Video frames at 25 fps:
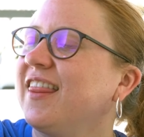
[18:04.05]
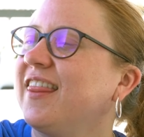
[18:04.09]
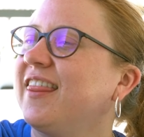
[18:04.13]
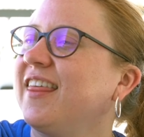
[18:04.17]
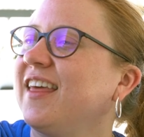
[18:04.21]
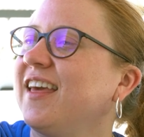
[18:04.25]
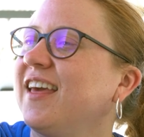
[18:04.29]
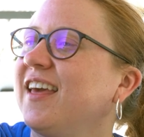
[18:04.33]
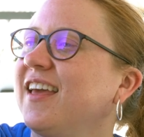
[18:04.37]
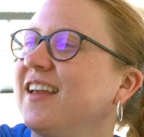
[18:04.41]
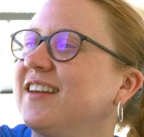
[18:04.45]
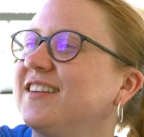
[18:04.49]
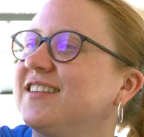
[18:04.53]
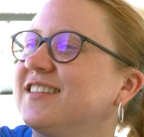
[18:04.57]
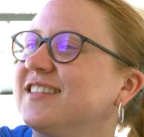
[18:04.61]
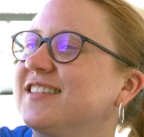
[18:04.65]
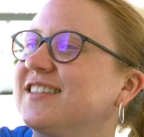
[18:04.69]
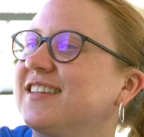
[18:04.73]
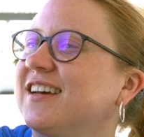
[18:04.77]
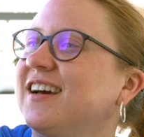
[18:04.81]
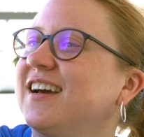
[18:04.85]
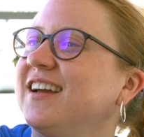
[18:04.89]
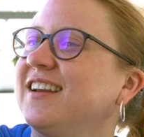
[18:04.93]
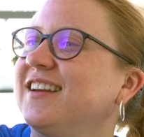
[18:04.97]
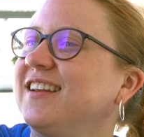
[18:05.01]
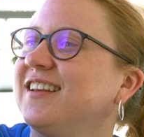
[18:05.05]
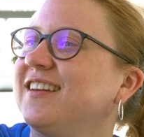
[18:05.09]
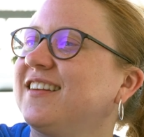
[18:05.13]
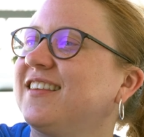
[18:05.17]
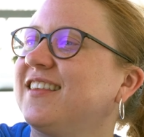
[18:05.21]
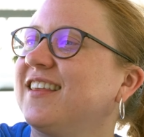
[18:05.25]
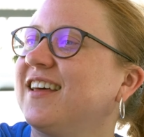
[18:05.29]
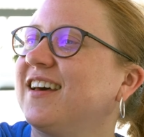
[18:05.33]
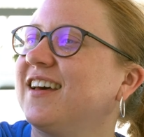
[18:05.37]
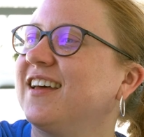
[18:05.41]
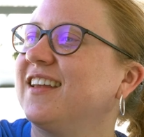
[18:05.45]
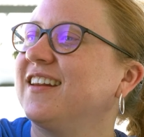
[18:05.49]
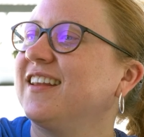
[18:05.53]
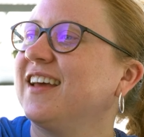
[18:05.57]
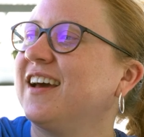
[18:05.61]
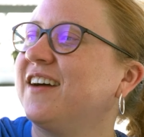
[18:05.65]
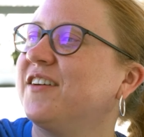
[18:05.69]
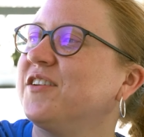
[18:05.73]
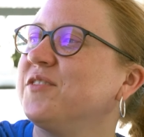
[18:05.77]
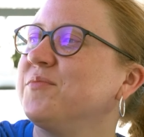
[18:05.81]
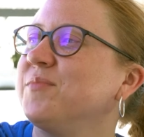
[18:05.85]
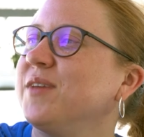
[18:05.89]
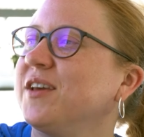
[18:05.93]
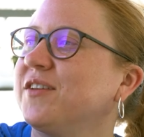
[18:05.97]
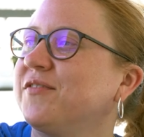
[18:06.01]
they decided that
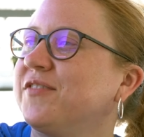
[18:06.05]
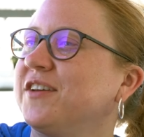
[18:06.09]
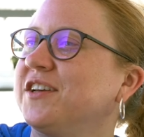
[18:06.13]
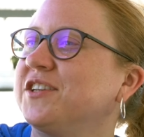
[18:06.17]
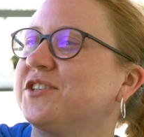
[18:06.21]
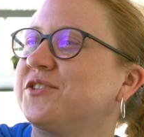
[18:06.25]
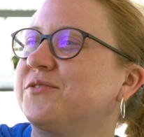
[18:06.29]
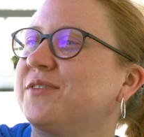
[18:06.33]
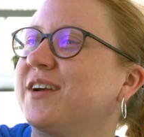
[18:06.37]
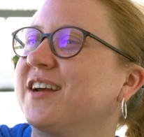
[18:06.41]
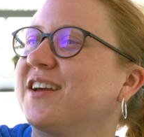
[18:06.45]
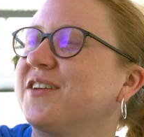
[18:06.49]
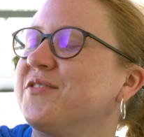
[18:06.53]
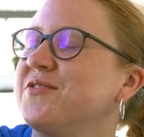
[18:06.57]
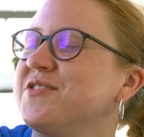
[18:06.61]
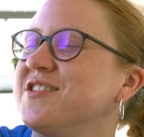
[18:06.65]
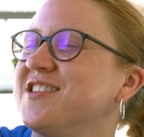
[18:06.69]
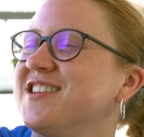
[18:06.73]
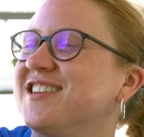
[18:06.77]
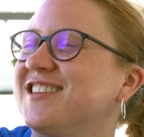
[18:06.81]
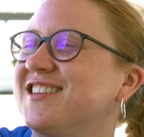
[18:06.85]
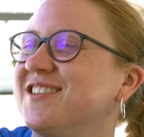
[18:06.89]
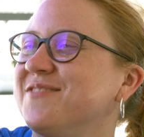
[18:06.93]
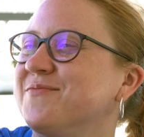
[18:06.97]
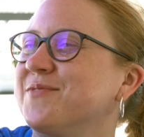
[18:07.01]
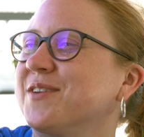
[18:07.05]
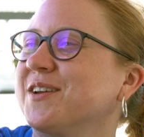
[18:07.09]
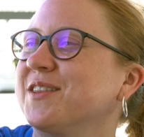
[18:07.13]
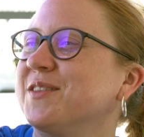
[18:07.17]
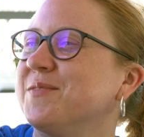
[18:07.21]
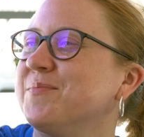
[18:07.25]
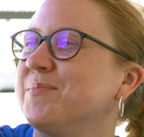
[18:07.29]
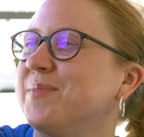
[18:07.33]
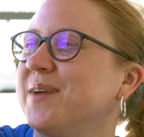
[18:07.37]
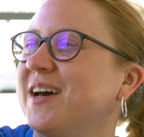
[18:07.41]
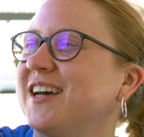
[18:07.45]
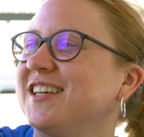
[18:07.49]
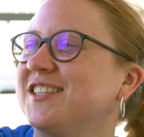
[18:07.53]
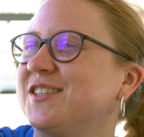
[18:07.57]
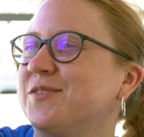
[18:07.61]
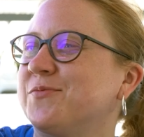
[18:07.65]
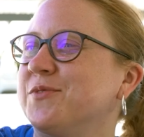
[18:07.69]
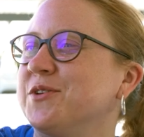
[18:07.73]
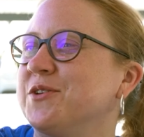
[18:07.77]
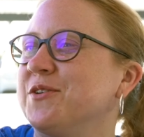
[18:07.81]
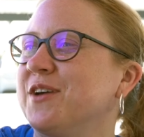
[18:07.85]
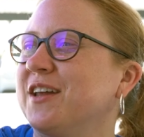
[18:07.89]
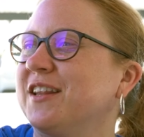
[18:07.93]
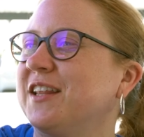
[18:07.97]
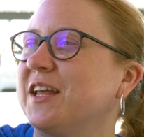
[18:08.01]
how to make facial recognition work the best
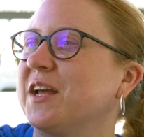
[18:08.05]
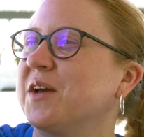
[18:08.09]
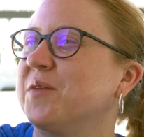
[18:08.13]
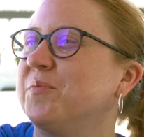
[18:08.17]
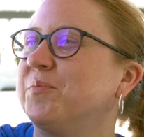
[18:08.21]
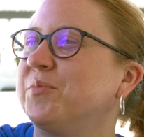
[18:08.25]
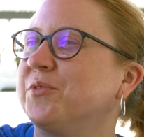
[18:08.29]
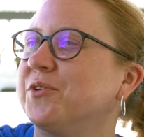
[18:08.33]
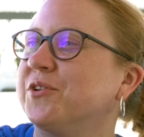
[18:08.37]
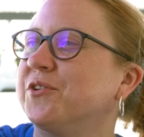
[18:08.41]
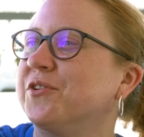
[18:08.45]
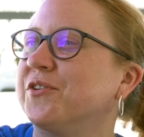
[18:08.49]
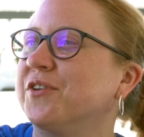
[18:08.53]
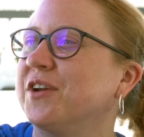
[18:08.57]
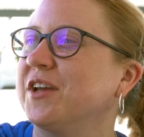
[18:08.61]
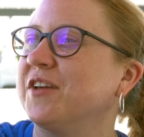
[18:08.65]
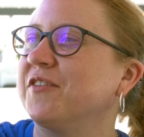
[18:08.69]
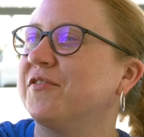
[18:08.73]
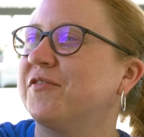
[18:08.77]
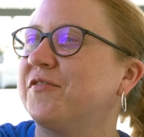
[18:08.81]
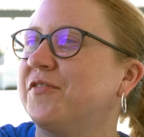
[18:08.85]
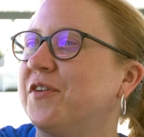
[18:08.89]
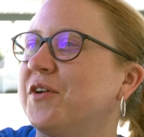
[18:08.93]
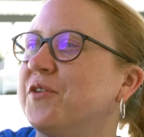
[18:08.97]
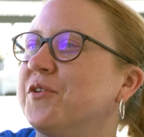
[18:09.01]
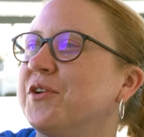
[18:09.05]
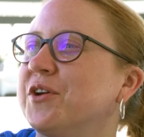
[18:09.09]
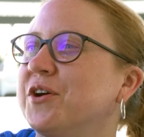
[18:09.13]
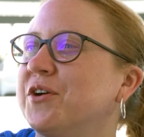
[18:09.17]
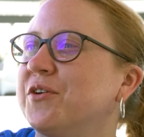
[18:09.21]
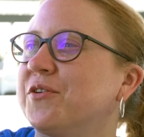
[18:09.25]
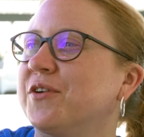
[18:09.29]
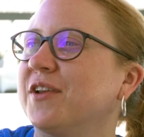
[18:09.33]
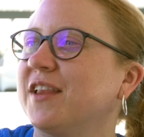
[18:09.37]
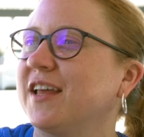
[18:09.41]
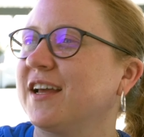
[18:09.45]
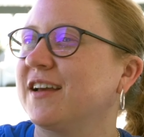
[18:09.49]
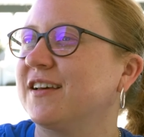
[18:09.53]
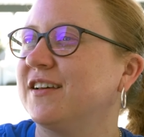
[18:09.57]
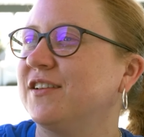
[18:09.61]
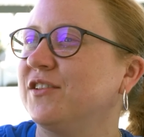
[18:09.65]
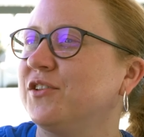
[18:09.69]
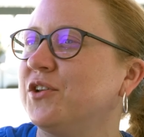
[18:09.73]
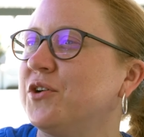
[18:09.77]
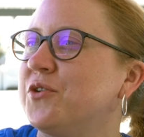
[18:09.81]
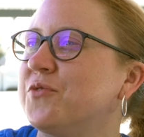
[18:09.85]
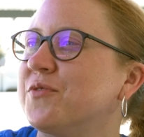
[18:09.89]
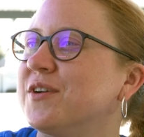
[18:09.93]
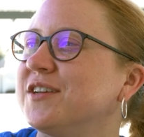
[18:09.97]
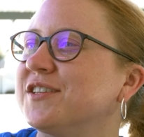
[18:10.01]
when you had like a blurry photo or like a
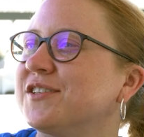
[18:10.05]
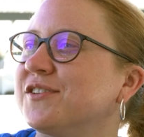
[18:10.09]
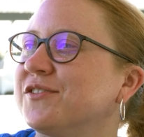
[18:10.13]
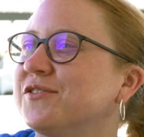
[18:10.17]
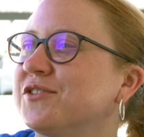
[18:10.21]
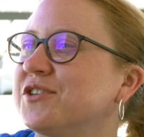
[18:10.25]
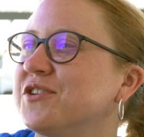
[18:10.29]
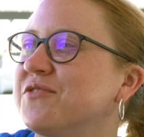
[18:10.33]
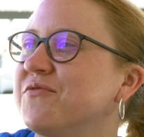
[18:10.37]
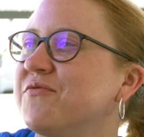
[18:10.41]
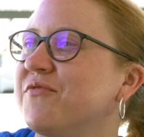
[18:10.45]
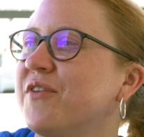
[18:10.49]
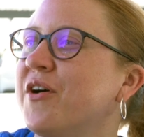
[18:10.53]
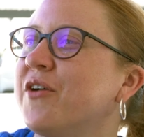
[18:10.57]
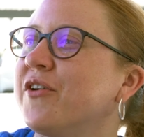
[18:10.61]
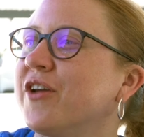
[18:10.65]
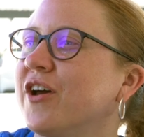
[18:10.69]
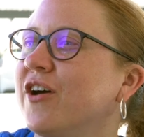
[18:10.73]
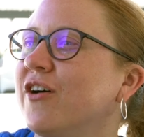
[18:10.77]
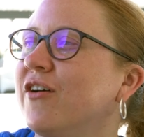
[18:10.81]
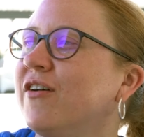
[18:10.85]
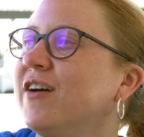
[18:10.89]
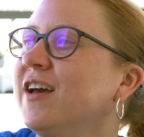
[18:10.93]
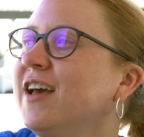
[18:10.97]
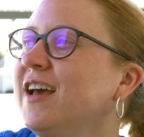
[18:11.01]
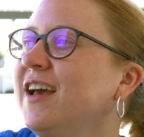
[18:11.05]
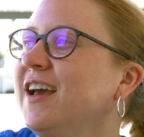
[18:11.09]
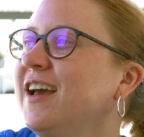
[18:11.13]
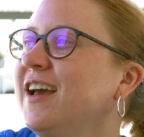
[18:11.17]
low resolution photo